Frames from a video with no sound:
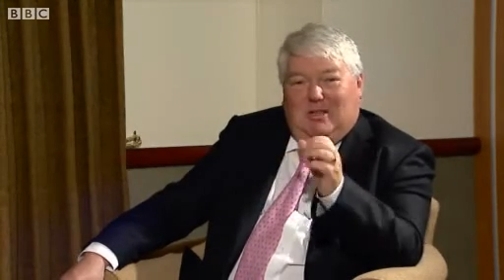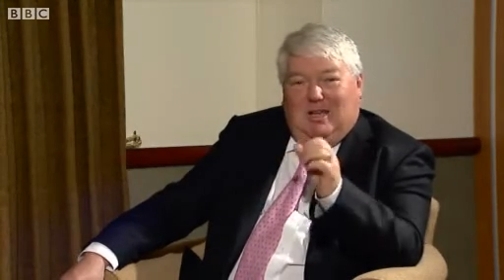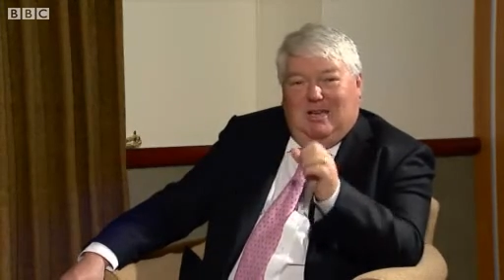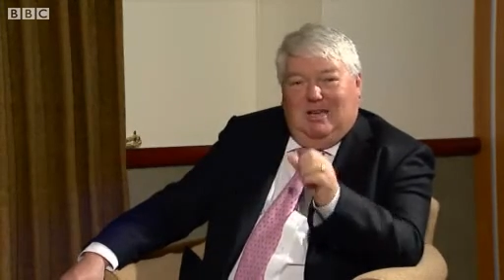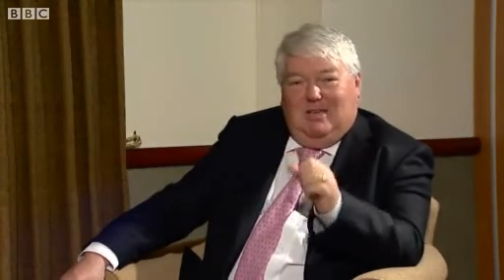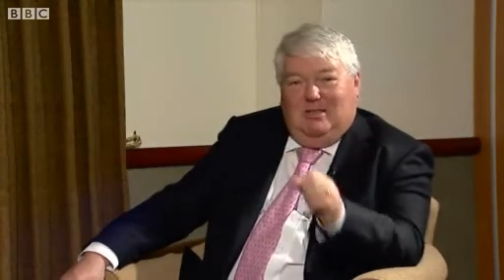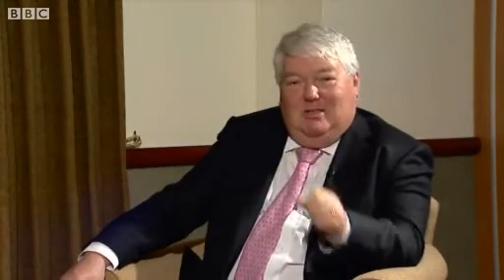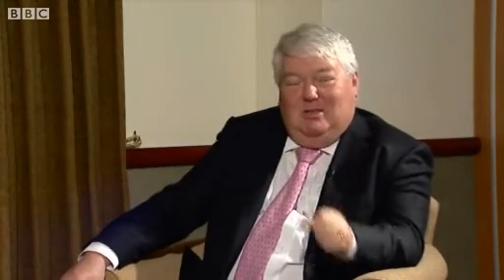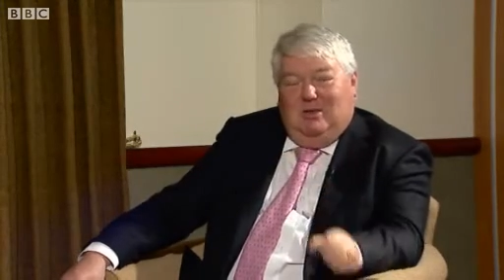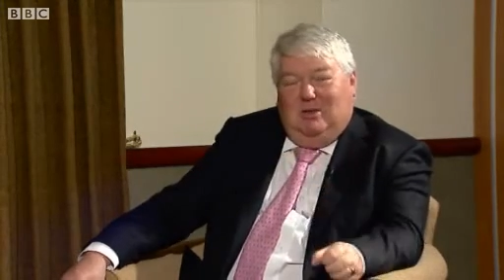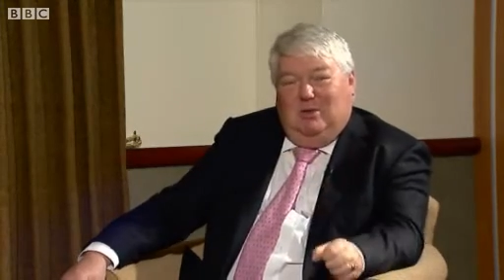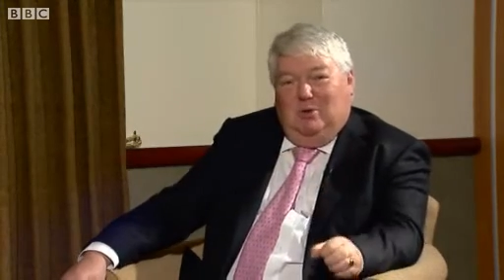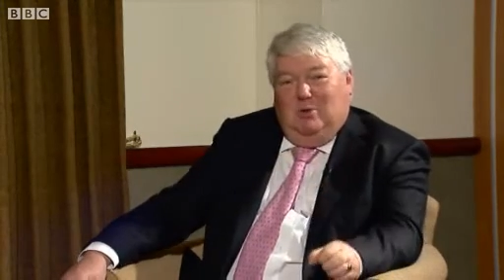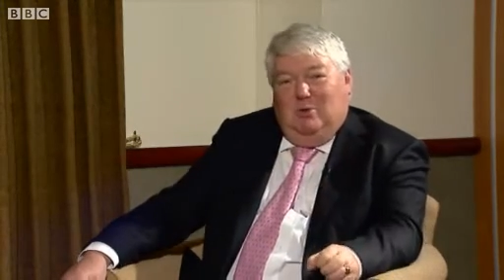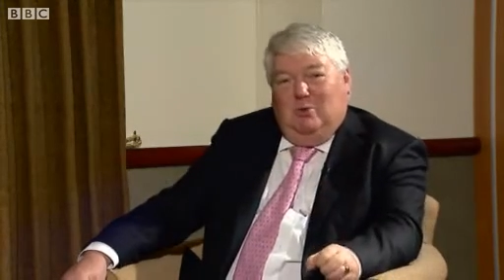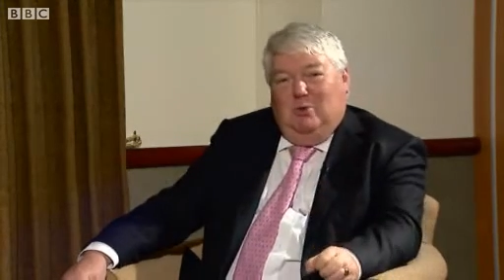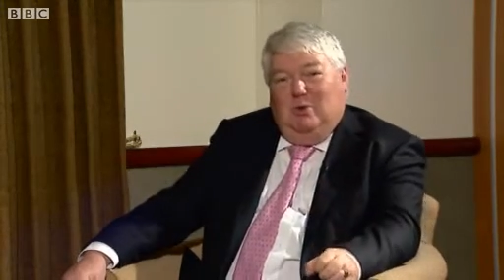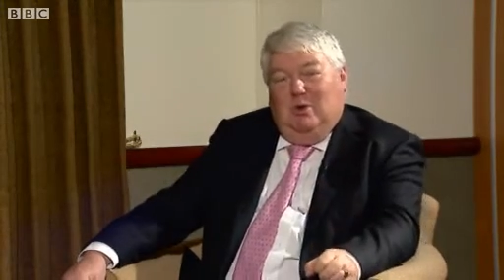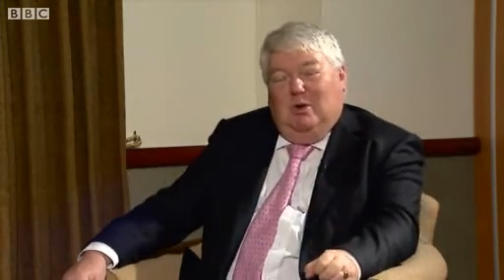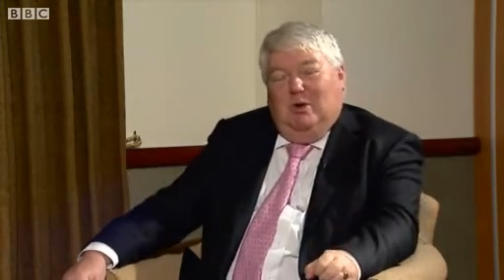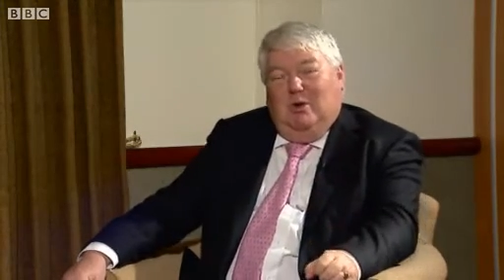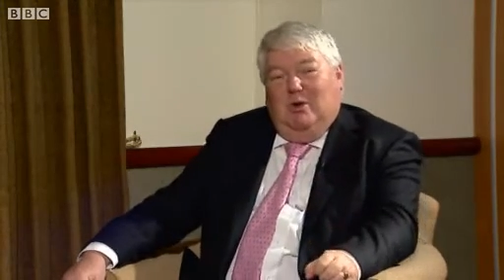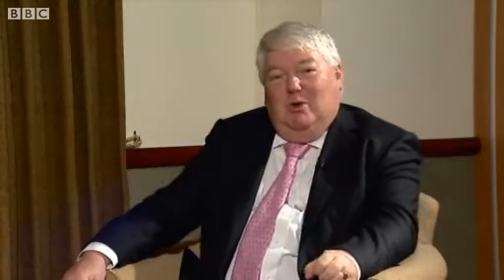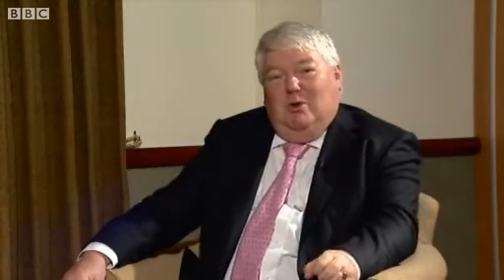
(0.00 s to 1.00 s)
Thanks to you
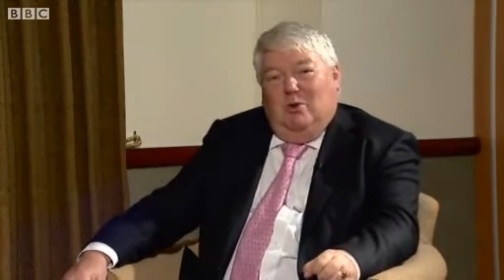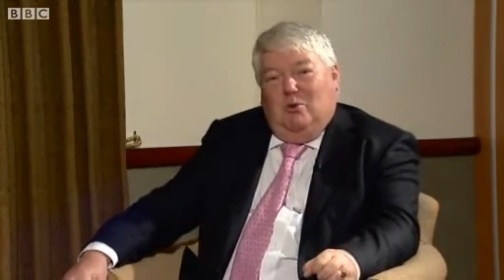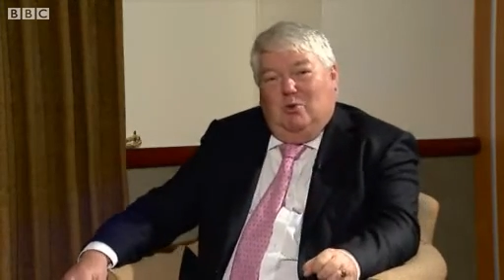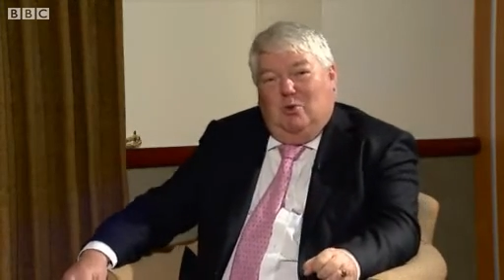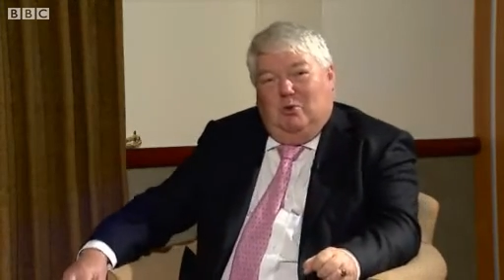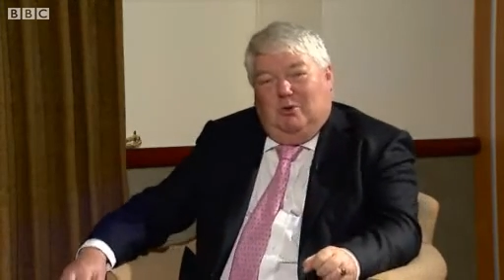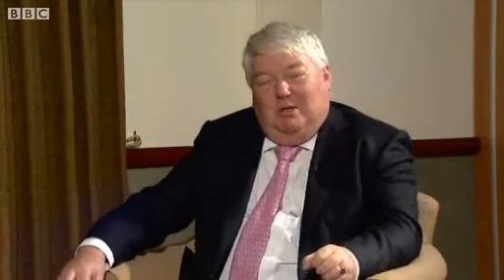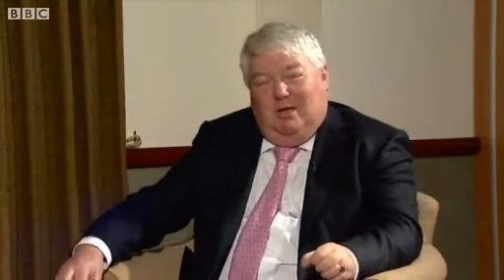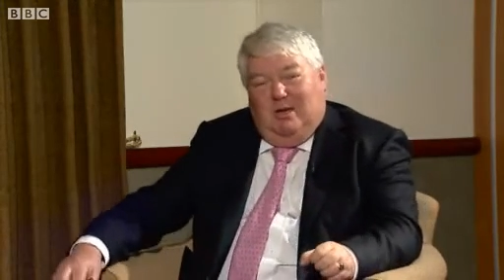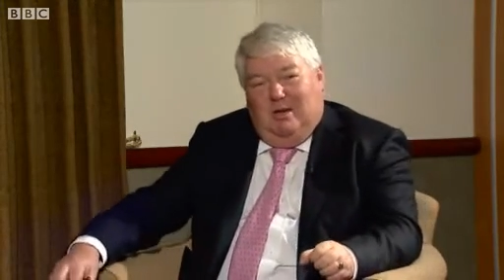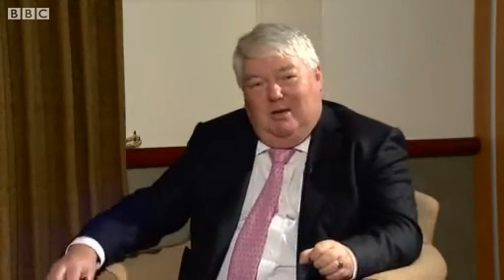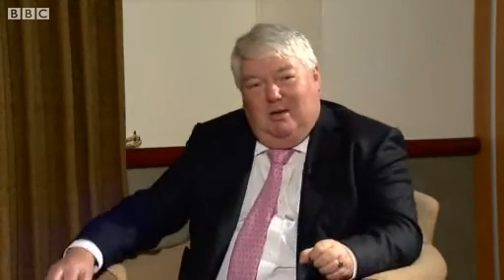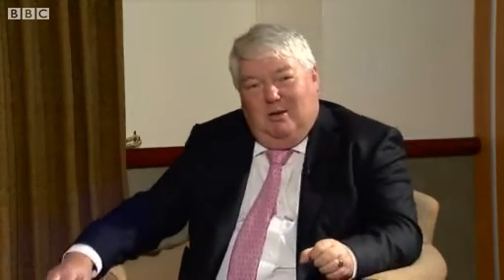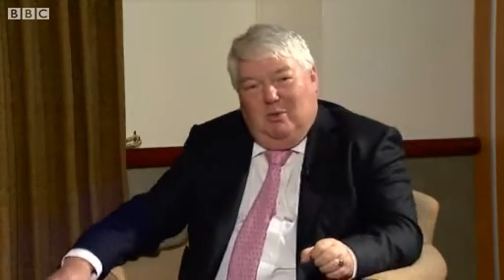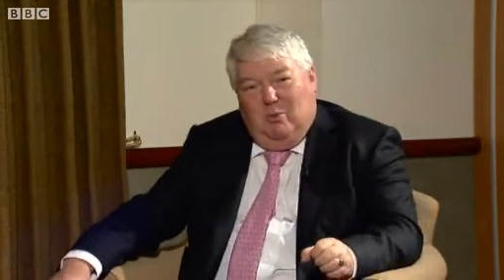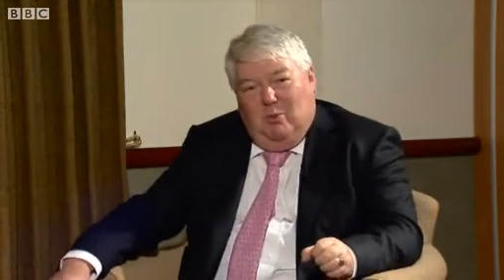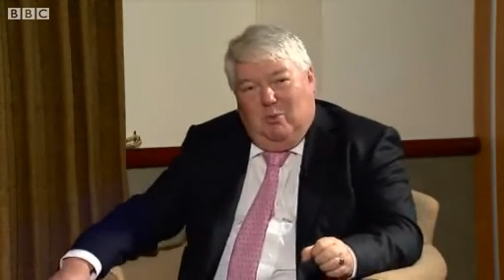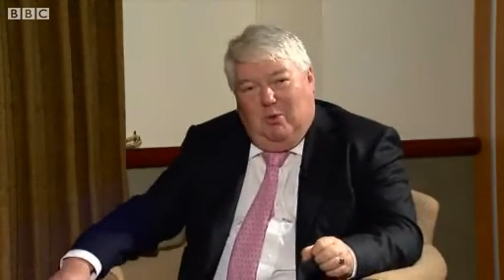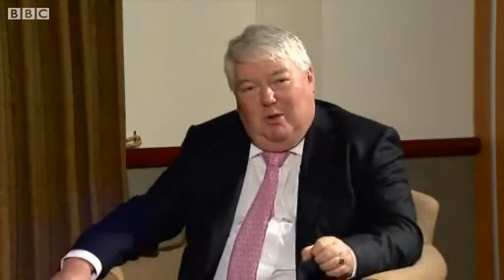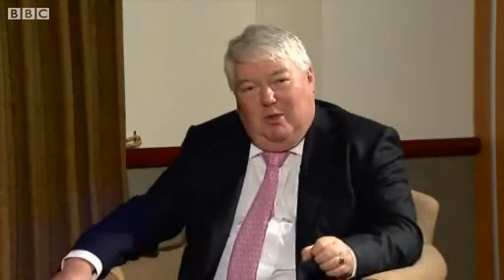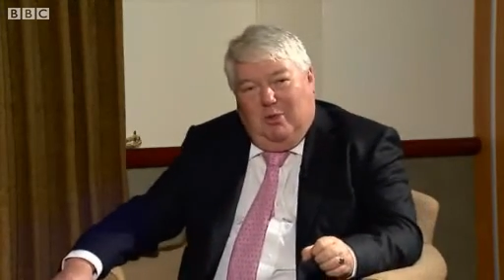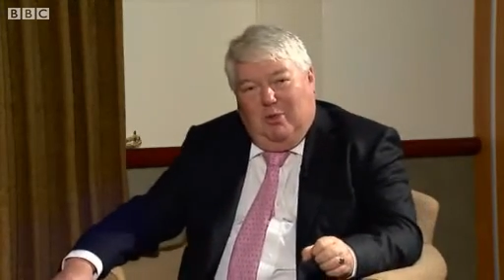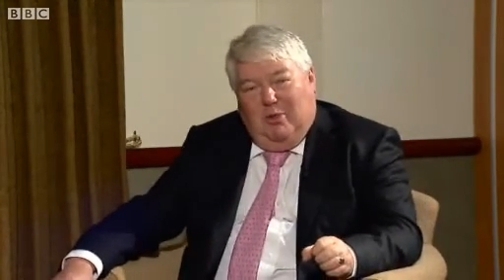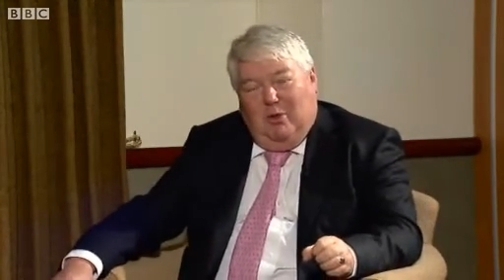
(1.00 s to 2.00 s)
who wrote in
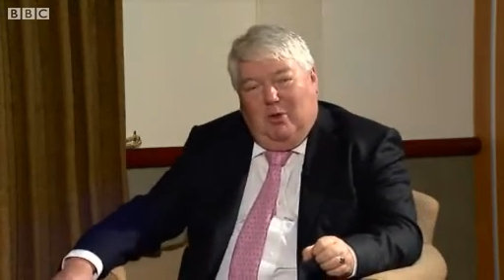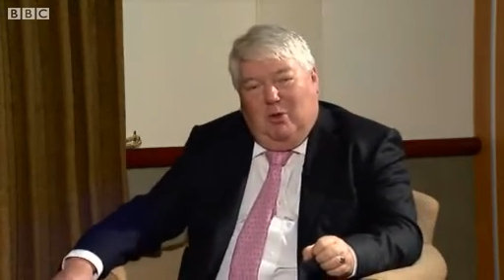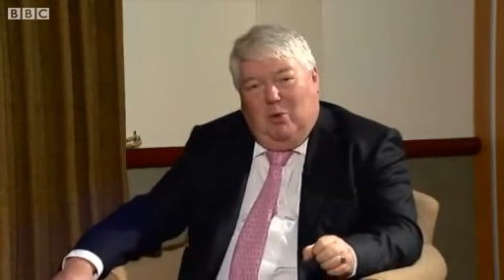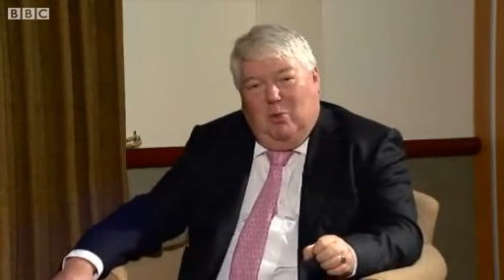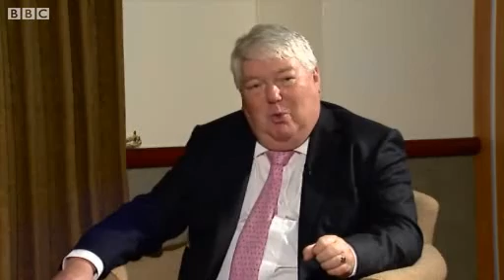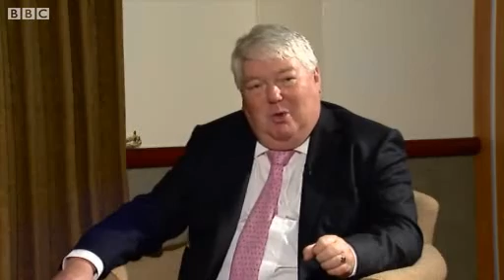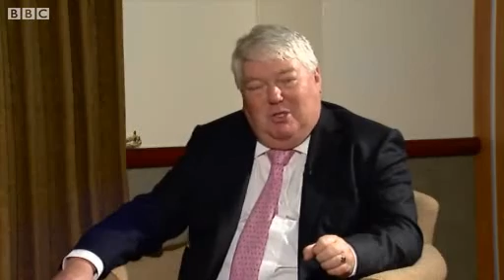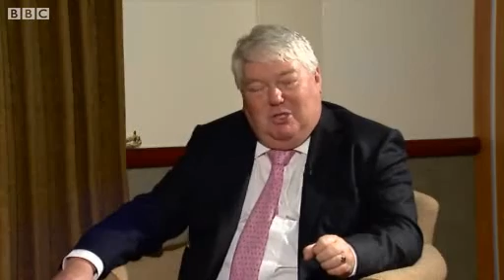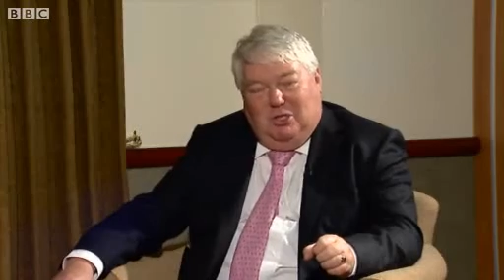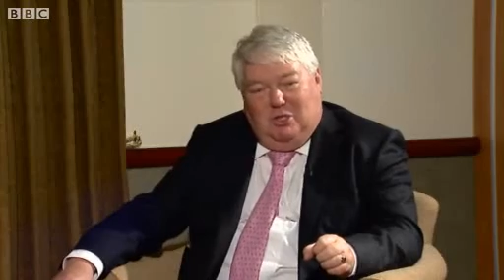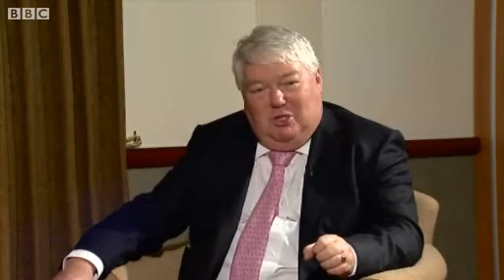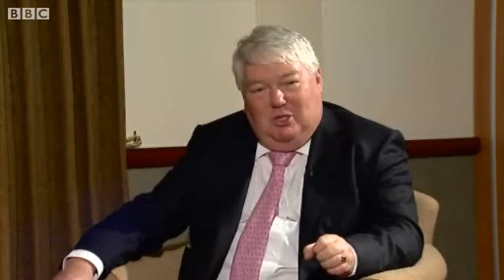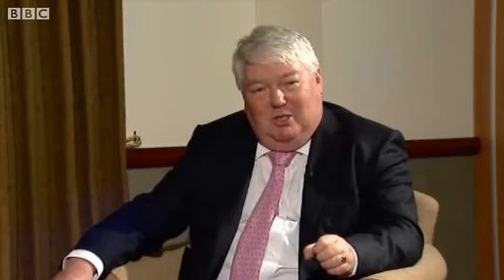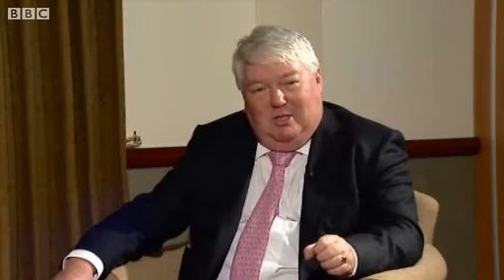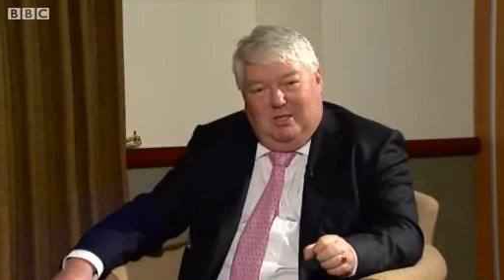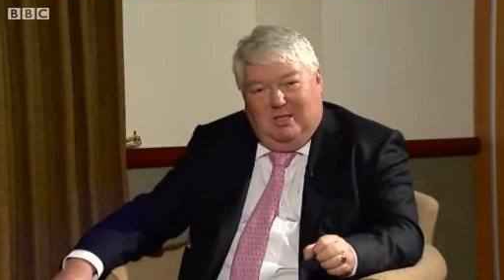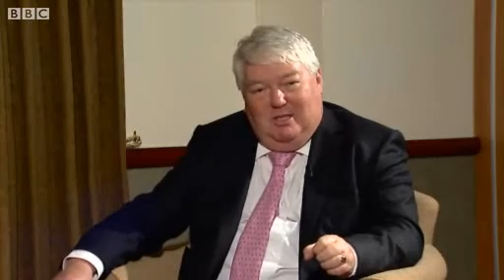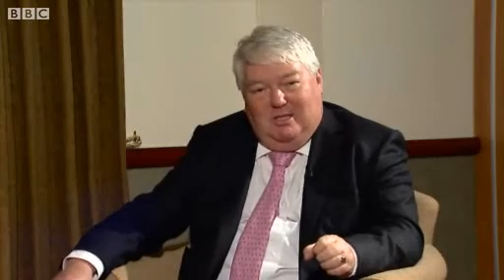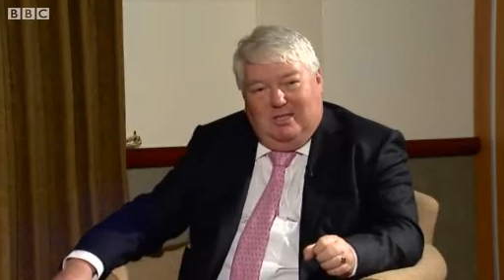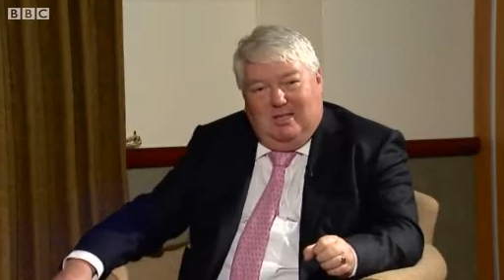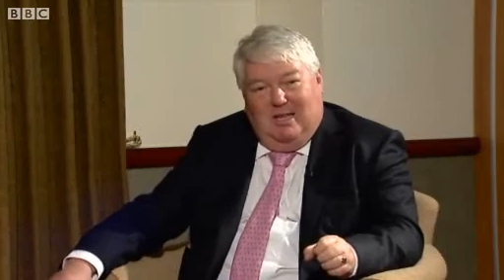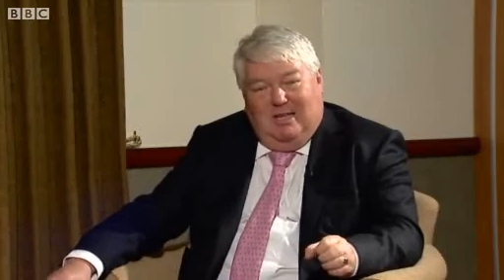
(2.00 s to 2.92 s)
with questions.